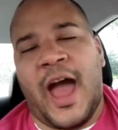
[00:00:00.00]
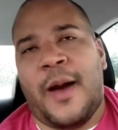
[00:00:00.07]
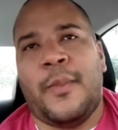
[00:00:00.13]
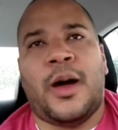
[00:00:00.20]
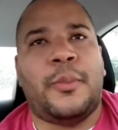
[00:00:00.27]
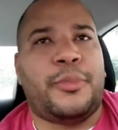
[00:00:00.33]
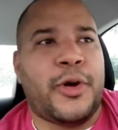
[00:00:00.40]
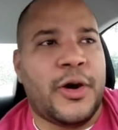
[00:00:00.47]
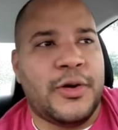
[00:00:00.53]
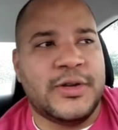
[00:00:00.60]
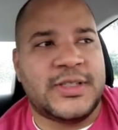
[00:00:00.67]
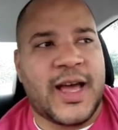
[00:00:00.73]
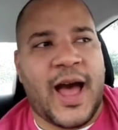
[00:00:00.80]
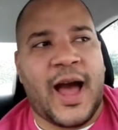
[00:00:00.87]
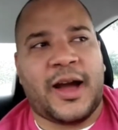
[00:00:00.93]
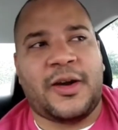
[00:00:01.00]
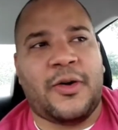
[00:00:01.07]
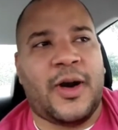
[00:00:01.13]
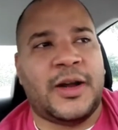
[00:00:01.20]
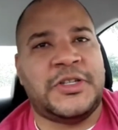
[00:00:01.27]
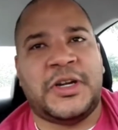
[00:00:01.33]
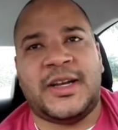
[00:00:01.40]
I developed
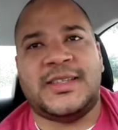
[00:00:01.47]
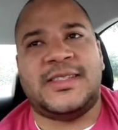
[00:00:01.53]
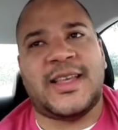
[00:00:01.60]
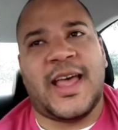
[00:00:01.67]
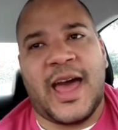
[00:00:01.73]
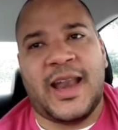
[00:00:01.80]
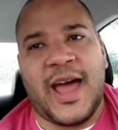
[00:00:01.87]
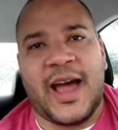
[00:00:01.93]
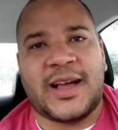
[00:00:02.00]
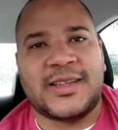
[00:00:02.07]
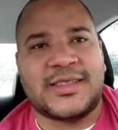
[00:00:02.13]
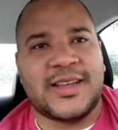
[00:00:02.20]
kind of